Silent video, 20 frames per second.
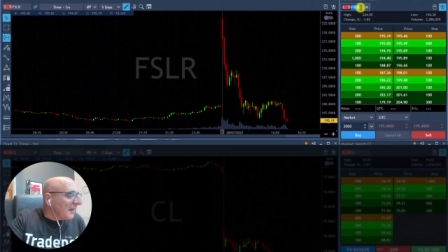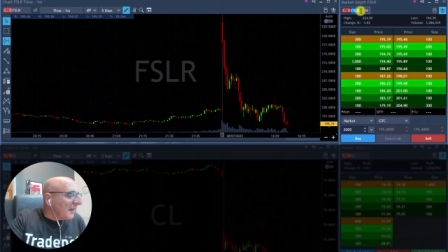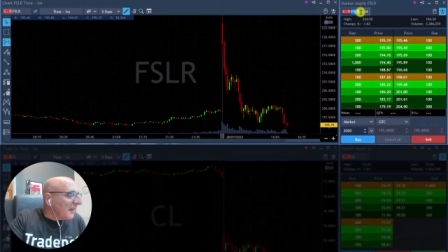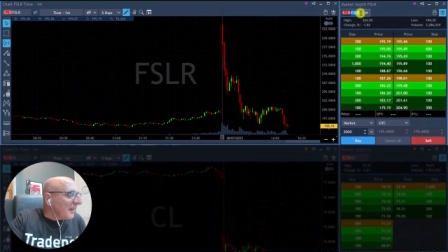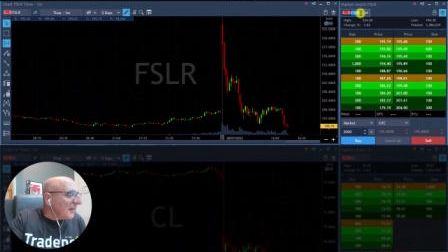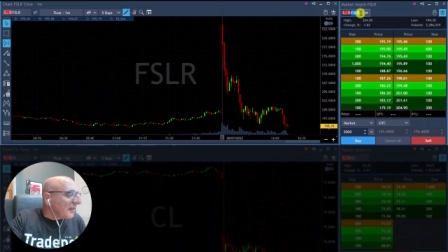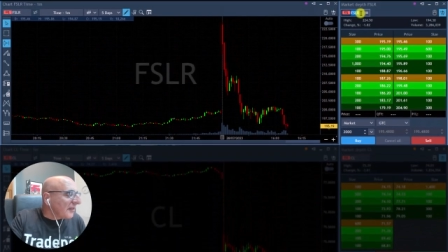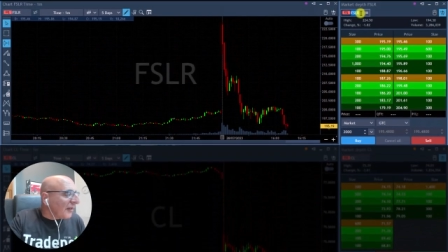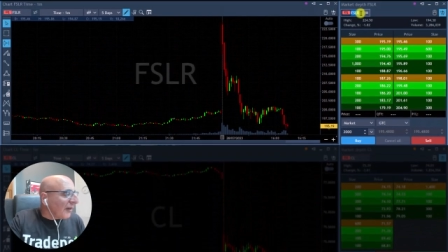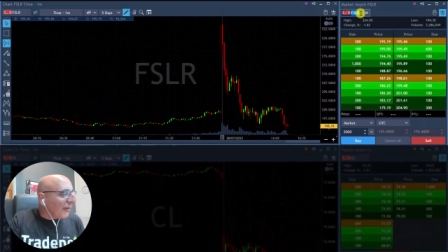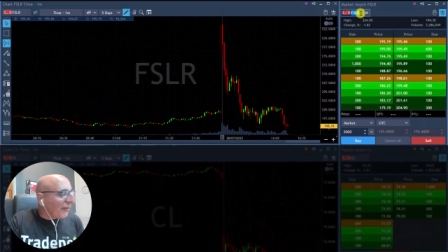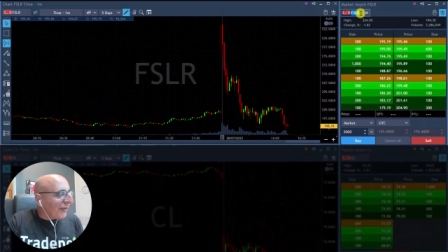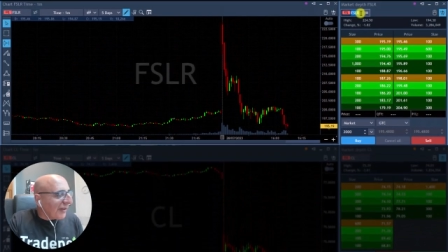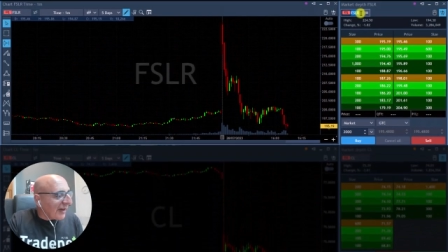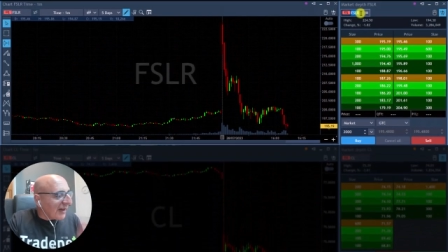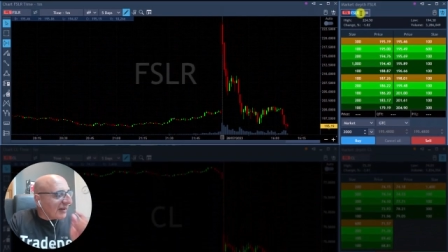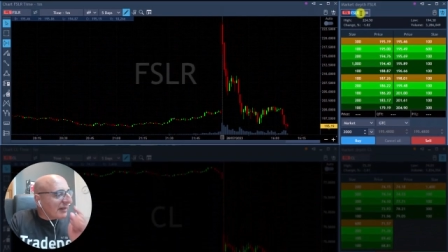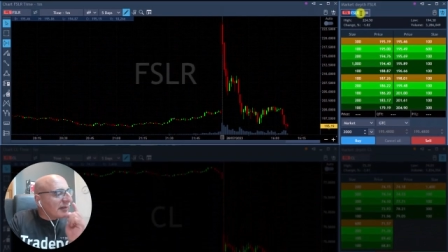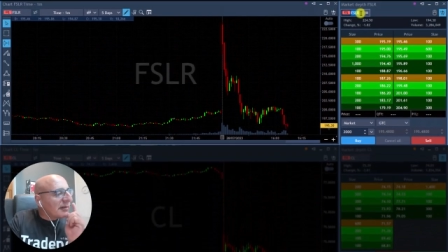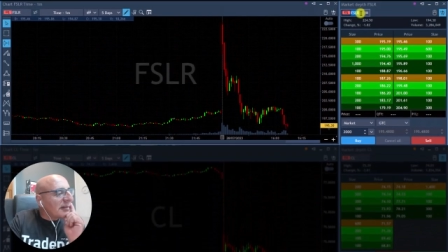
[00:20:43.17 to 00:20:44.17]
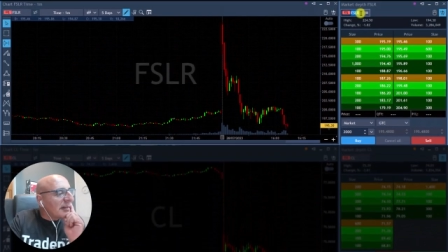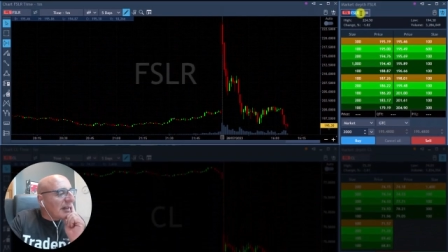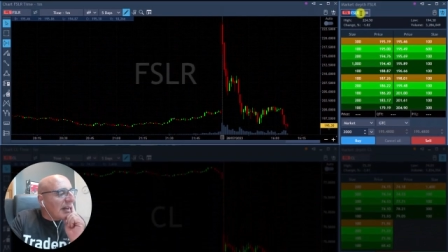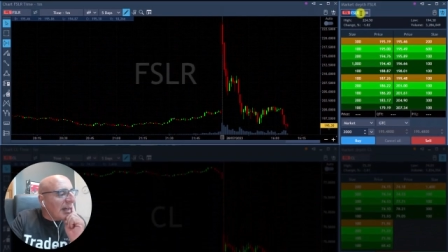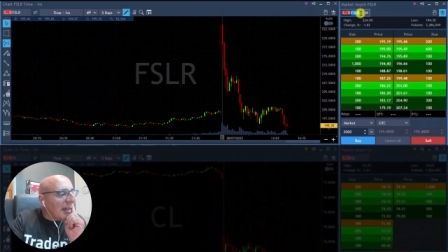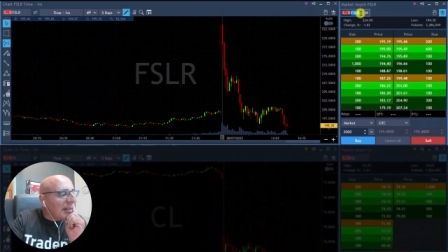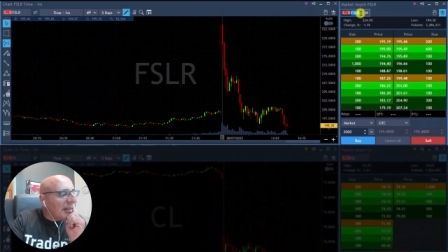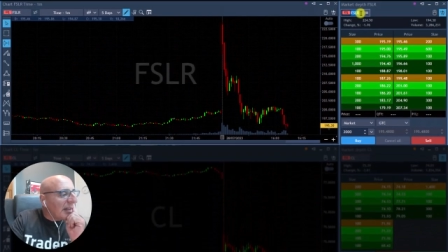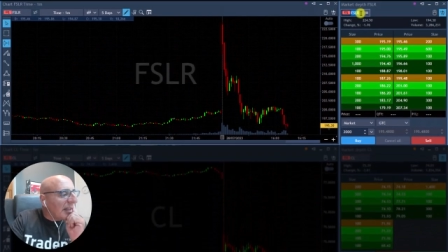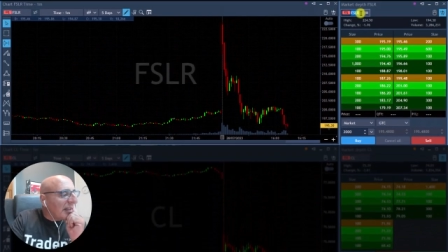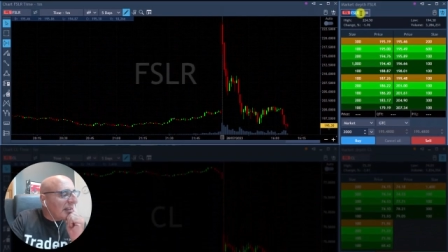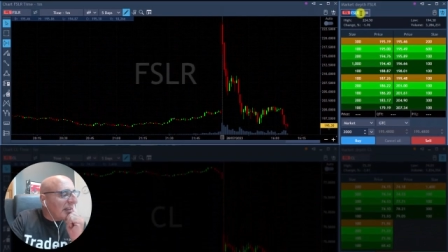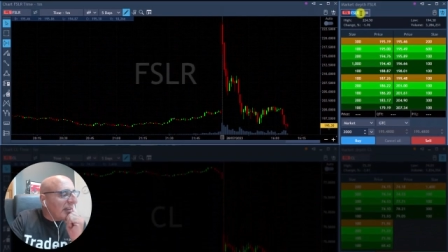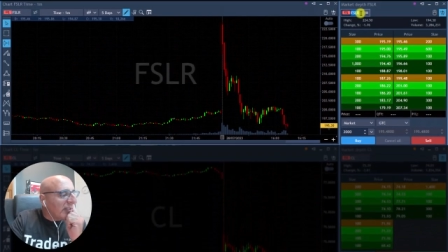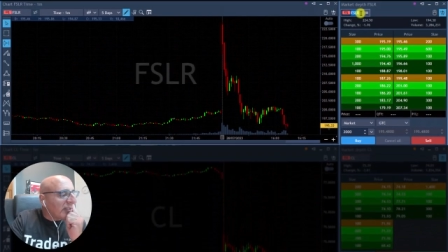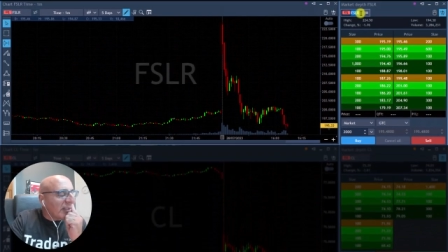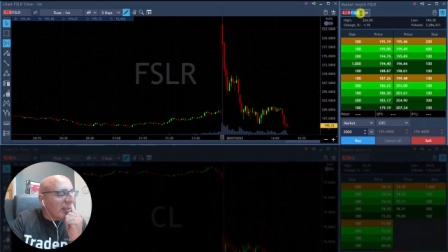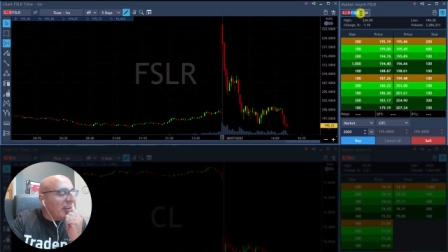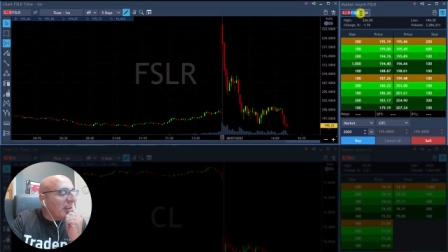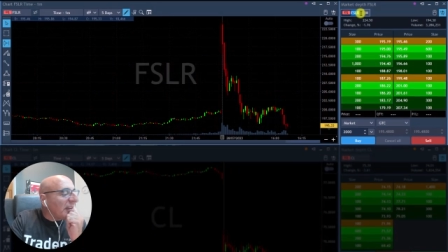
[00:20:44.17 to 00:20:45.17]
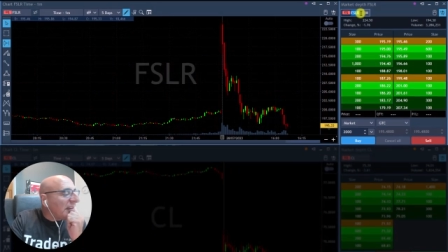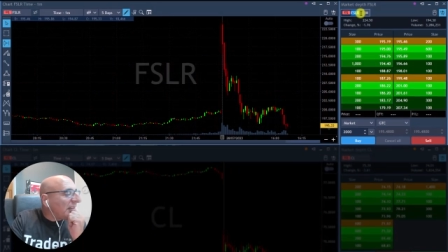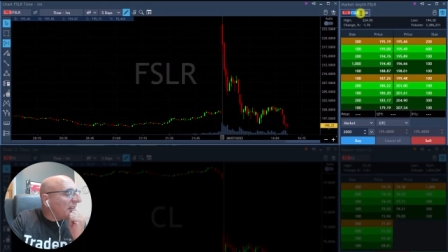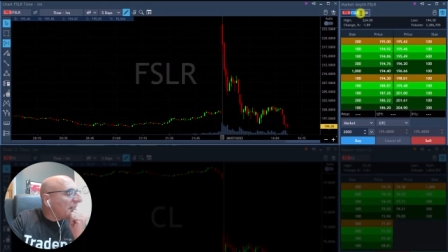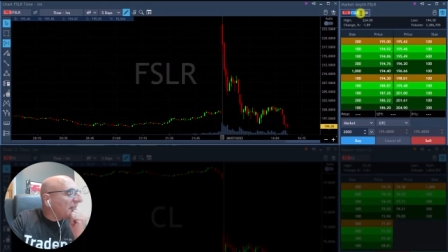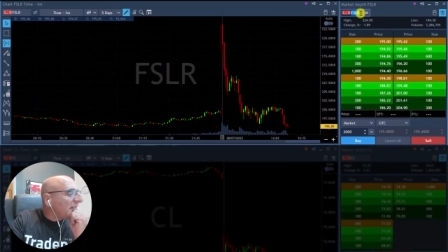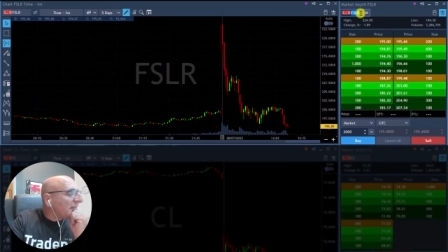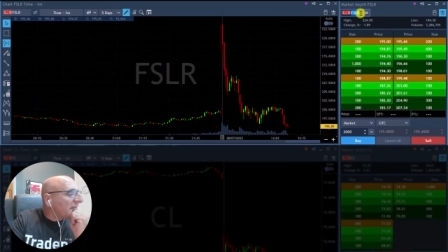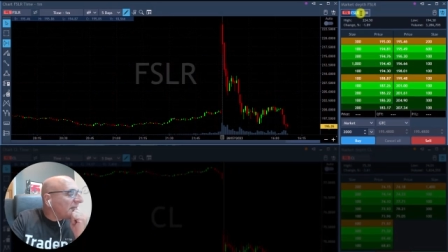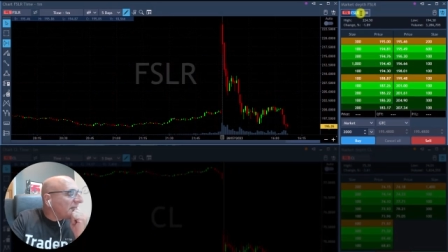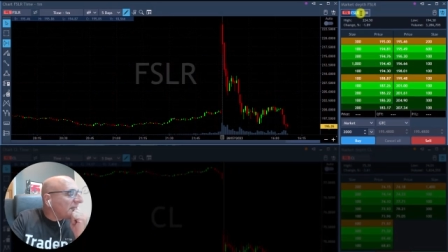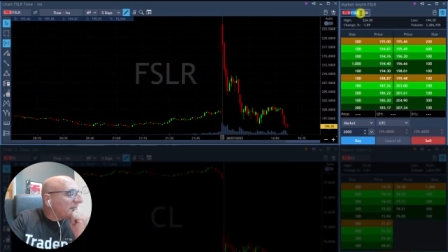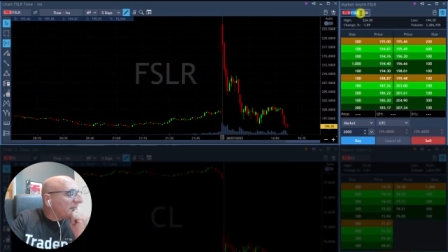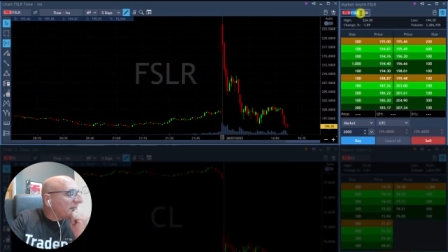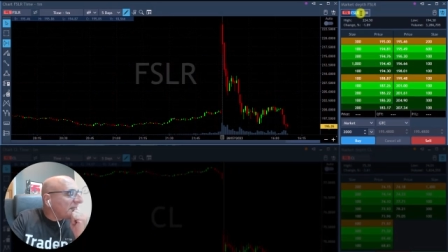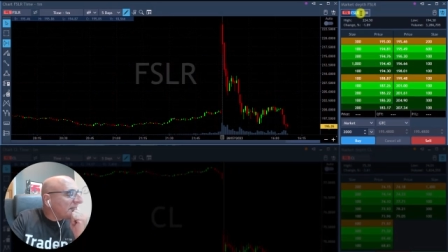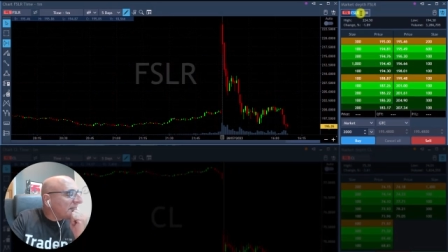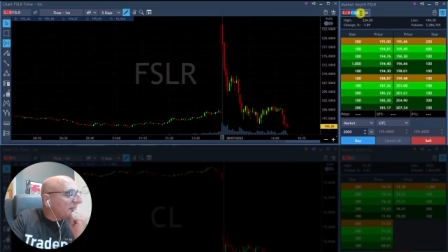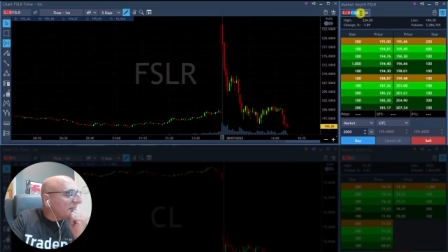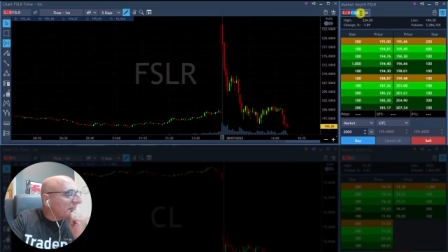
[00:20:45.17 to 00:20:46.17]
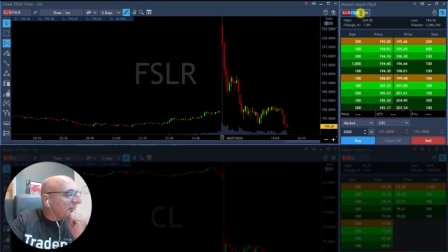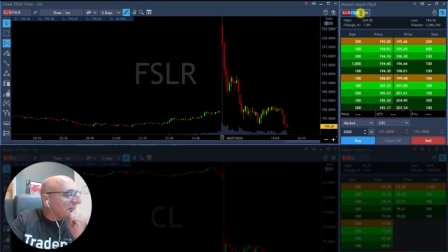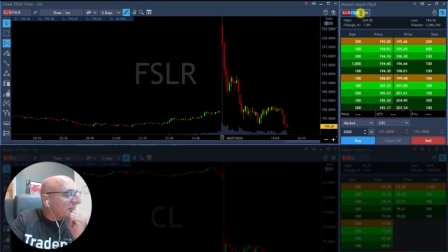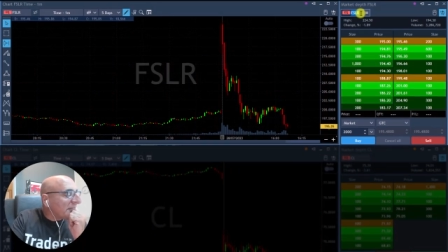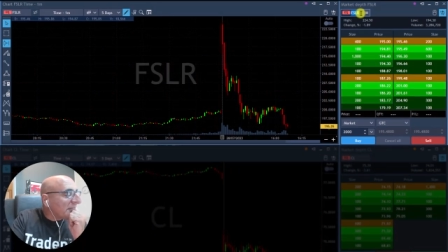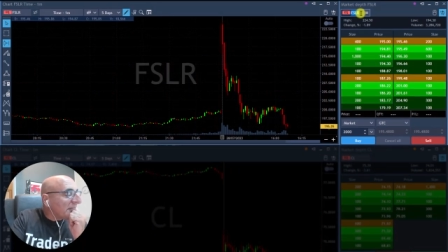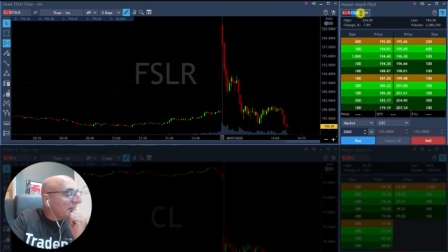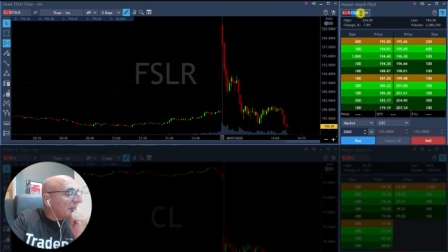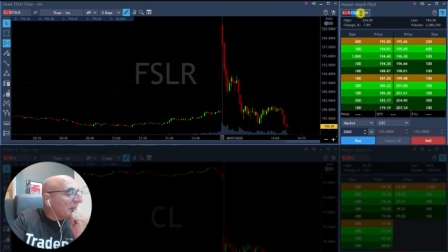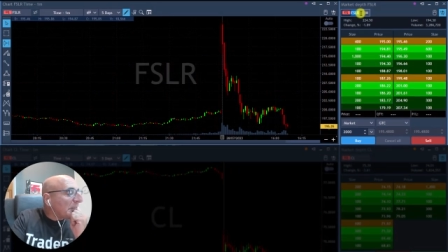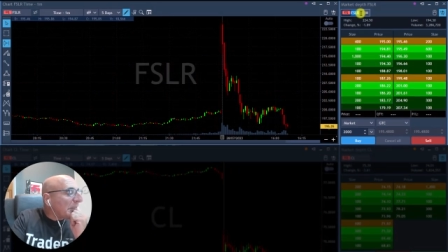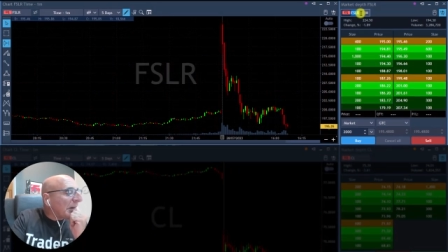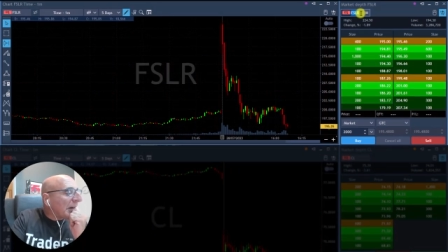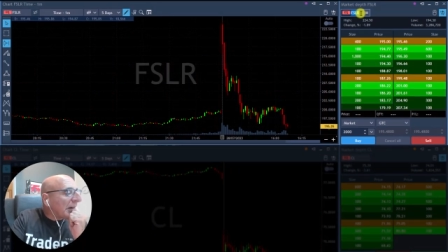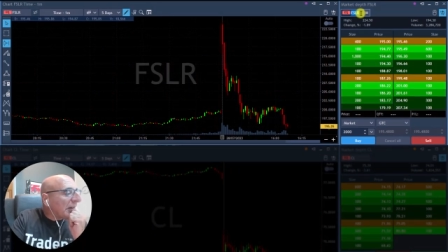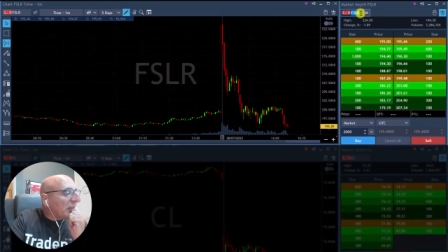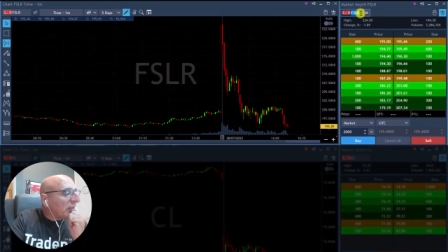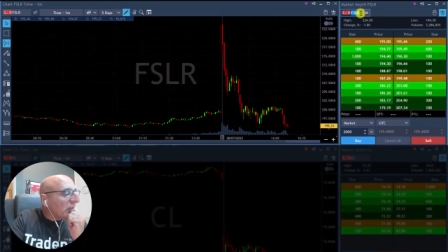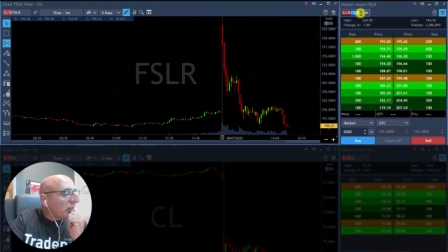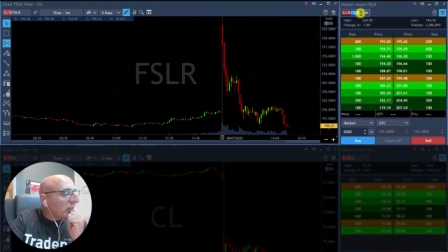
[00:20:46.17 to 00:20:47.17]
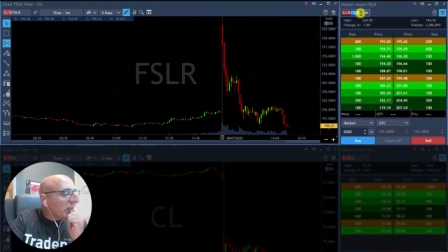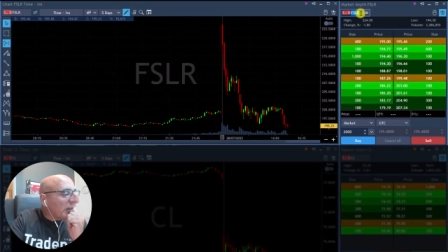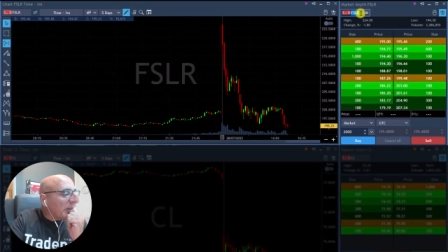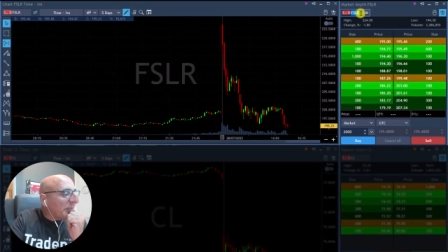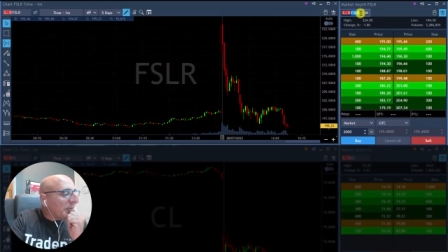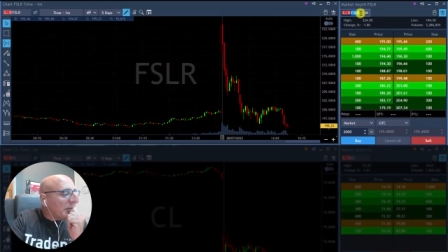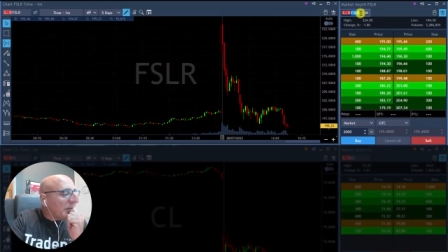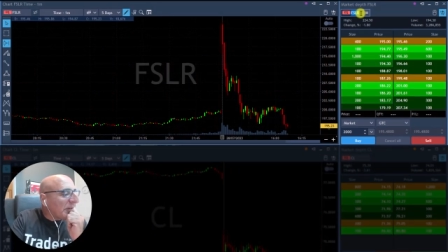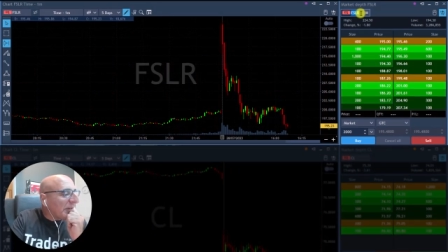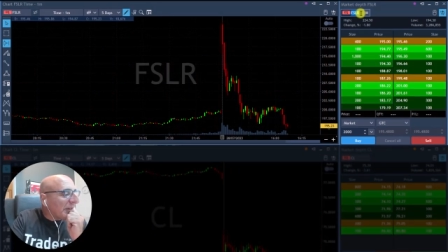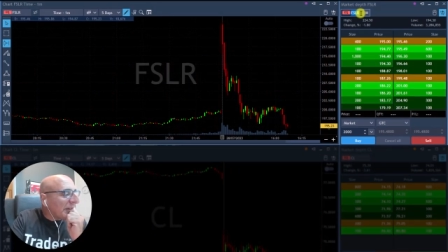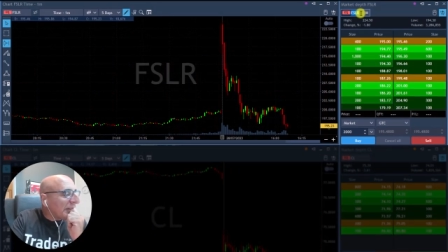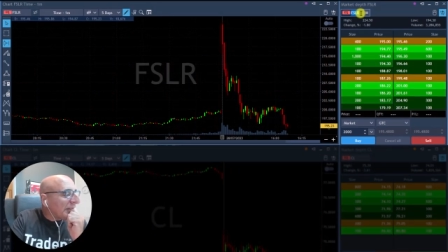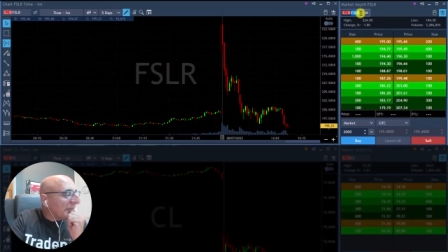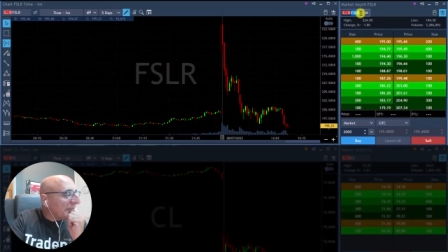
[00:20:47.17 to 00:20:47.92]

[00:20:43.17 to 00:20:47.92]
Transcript: So far, unlike yesterday, the market just keeps going.